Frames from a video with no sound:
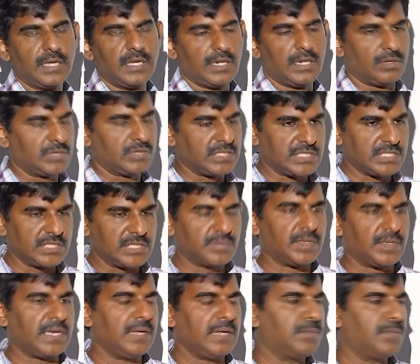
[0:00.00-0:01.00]
Now, this is
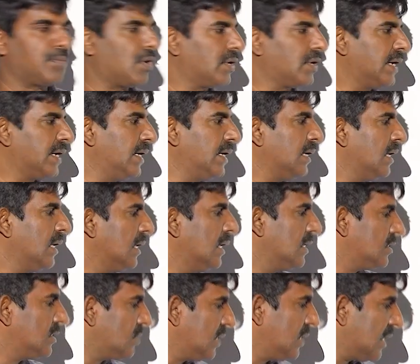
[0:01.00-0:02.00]
very important.
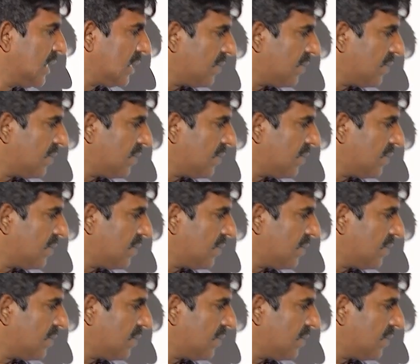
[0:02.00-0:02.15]
So, here